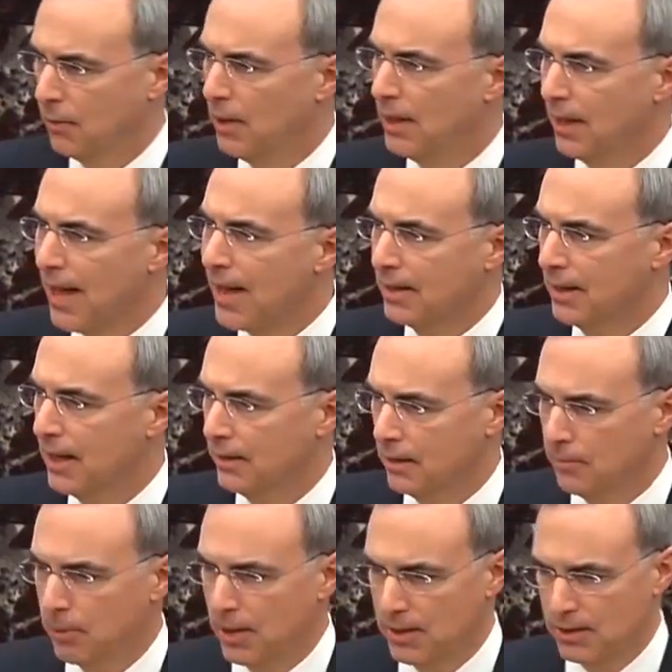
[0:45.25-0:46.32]
we locked out
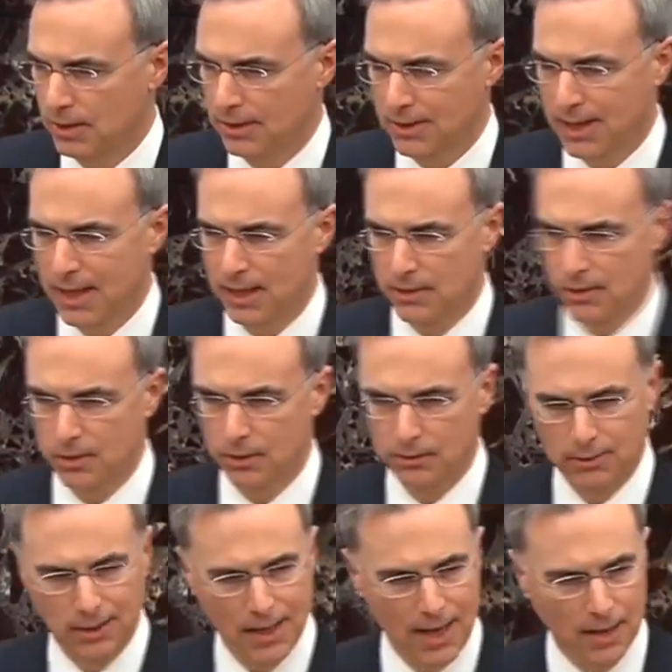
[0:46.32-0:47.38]
the president's counsel,
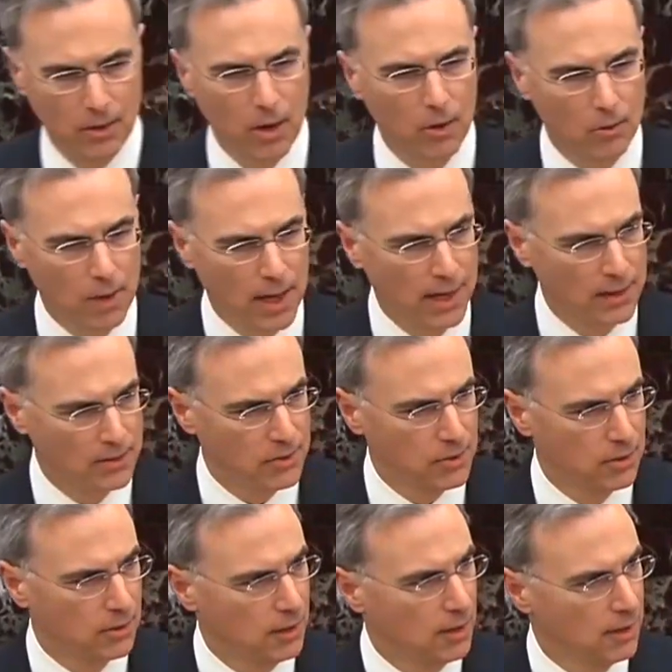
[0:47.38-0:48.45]
denied all rights,